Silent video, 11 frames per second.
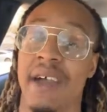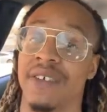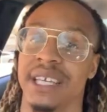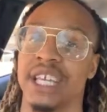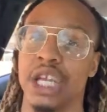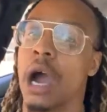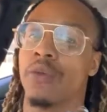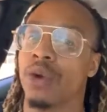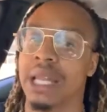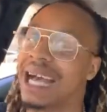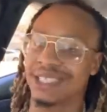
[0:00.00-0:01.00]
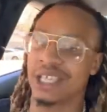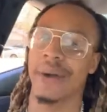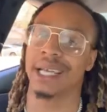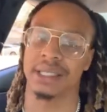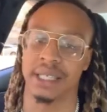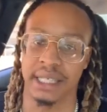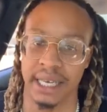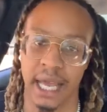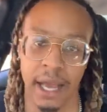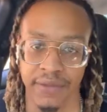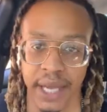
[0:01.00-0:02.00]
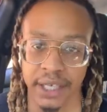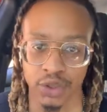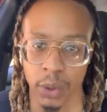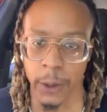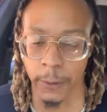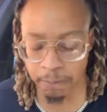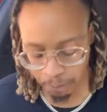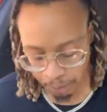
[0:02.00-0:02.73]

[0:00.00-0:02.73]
and then y'all realized y'all actually didn't have that control.